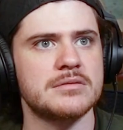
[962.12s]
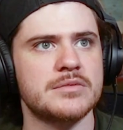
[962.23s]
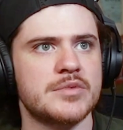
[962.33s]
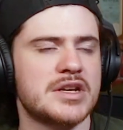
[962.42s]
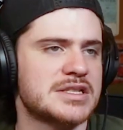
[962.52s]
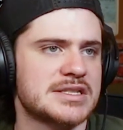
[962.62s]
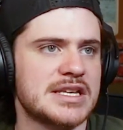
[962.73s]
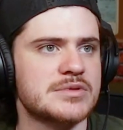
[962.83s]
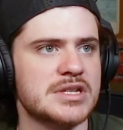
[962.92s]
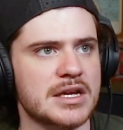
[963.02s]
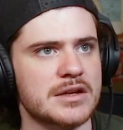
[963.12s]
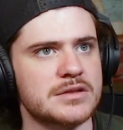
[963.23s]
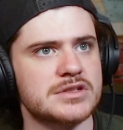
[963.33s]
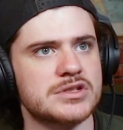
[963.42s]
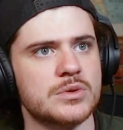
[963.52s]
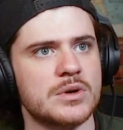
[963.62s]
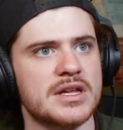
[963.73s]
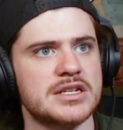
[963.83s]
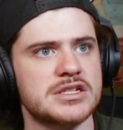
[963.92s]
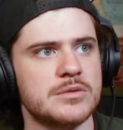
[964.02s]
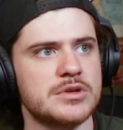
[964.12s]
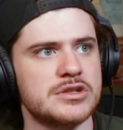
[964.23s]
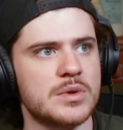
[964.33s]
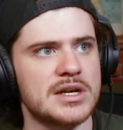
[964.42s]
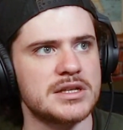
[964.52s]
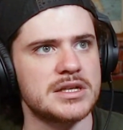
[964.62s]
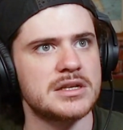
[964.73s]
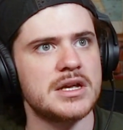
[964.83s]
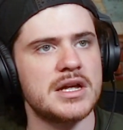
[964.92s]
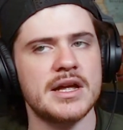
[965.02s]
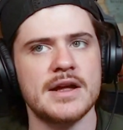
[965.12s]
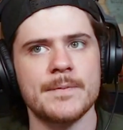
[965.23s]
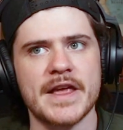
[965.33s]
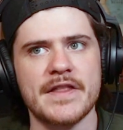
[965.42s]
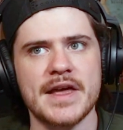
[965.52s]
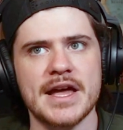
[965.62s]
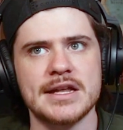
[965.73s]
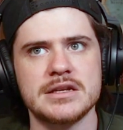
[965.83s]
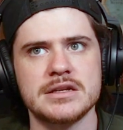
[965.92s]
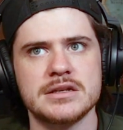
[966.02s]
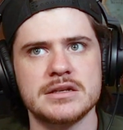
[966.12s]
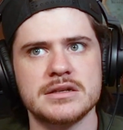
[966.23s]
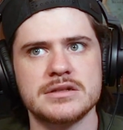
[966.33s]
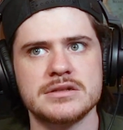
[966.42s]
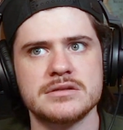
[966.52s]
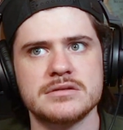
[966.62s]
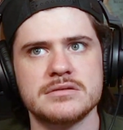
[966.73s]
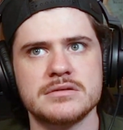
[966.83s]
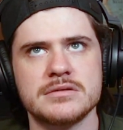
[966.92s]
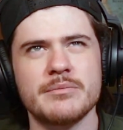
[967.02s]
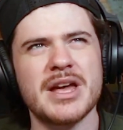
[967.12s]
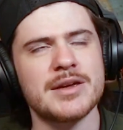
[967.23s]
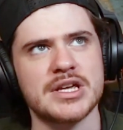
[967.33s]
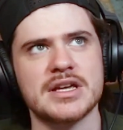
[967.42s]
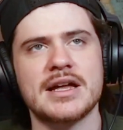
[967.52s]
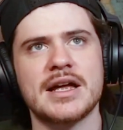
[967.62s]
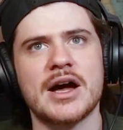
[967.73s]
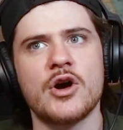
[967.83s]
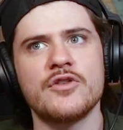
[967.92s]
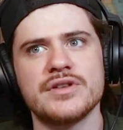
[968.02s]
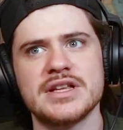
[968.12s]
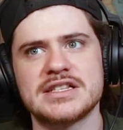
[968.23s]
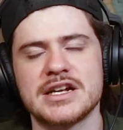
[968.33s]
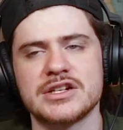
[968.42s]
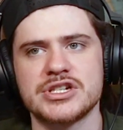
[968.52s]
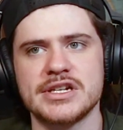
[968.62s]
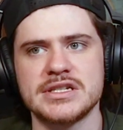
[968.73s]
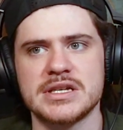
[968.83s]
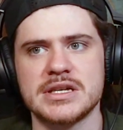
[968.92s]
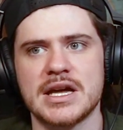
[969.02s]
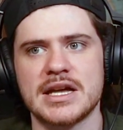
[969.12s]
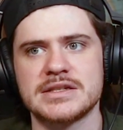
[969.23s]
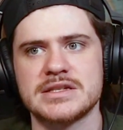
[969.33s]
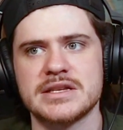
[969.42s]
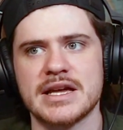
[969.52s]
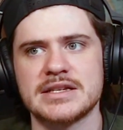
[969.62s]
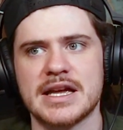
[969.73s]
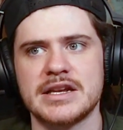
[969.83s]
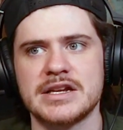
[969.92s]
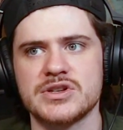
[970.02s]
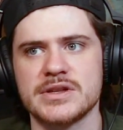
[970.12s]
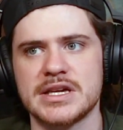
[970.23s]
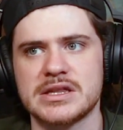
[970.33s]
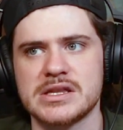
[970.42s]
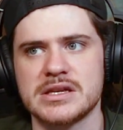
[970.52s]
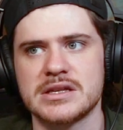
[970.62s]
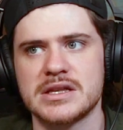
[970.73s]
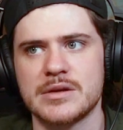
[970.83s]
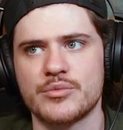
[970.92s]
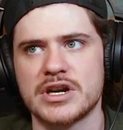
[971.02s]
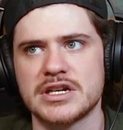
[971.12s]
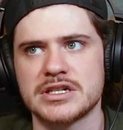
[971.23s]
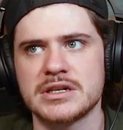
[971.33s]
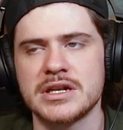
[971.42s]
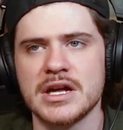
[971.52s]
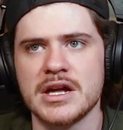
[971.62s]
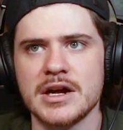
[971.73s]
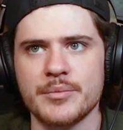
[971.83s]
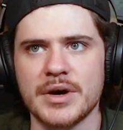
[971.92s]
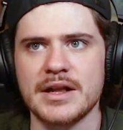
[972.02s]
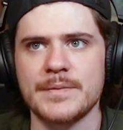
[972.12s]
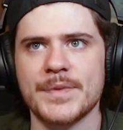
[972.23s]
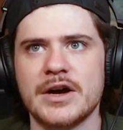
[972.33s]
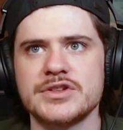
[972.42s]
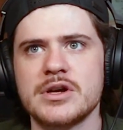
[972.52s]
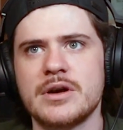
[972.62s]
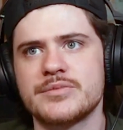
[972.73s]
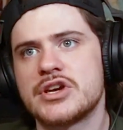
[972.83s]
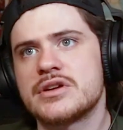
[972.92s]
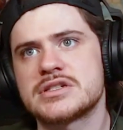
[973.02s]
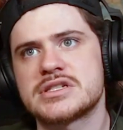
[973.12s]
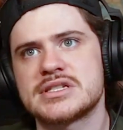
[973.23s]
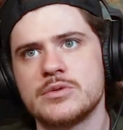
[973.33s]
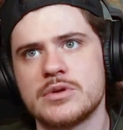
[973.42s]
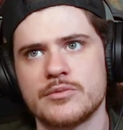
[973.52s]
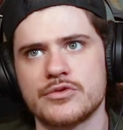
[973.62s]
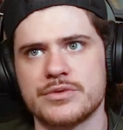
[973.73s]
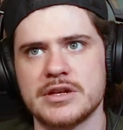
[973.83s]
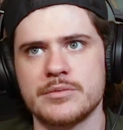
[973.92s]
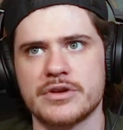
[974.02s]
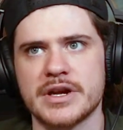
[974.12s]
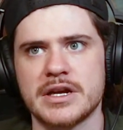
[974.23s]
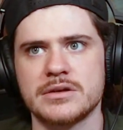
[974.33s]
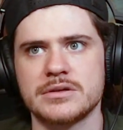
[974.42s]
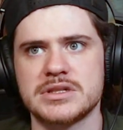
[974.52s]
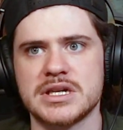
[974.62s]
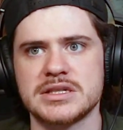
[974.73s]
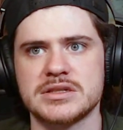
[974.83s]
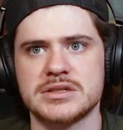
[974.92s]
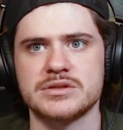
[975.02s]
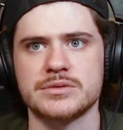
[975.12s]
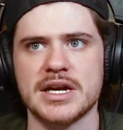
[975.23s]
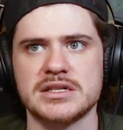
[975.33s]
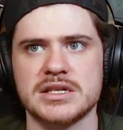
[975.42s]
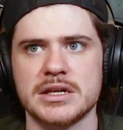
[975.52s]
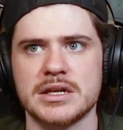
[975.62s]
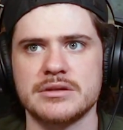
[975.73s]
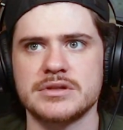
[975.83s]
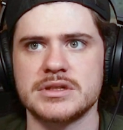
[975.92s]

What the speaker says: because it seems like a story that she would do well in. And then maybe, hopefully, it's not cheesy as I initially get the impression. But also, I'm curious to see what Reed Morano does as directing. I